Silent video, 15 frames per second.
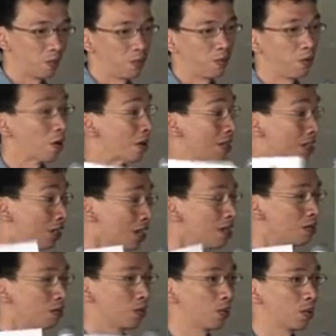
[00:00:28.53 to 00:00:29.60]
For instance,
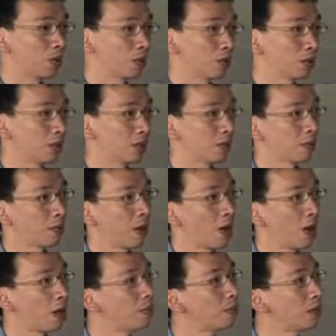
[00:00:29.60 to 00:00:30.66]
if you want to
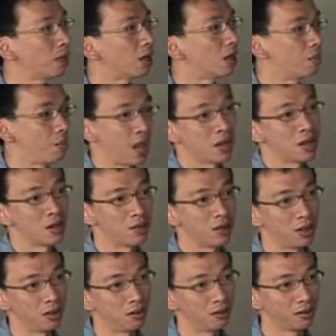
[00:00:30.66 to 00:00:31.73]
describe
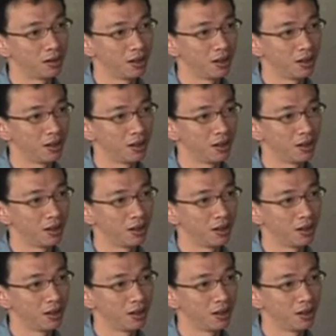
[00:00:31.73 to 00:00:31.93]
Mandarin